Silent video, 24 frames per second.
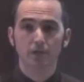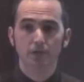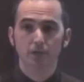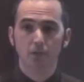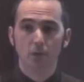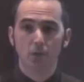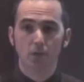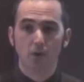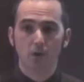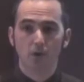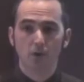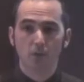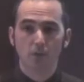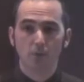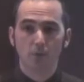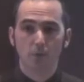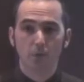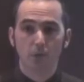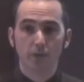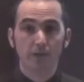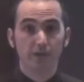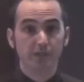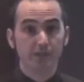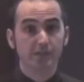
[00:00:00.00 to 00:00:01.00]
you are
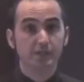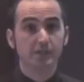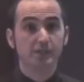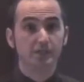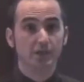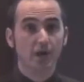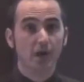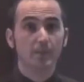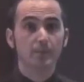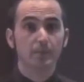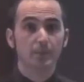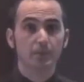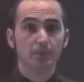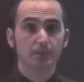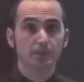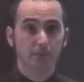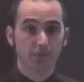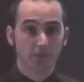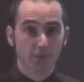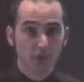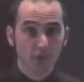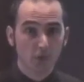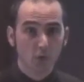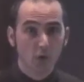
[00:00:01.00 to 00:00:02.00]
putting a stop
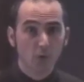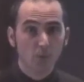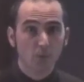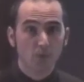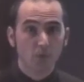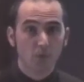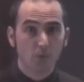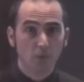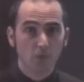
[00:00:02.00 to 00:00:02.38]
to the normal